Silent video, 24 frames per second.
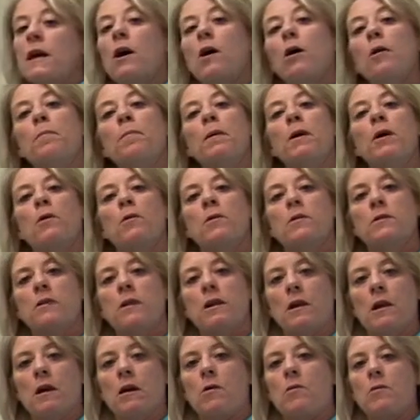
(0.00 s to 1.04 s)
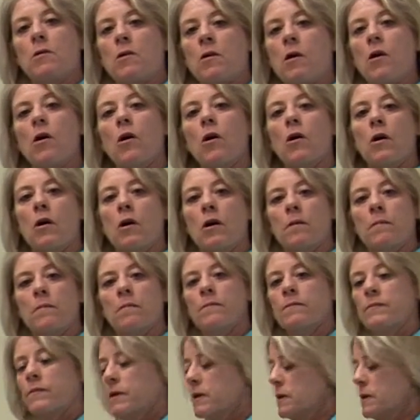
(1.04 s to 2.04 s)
elbow and the lower arm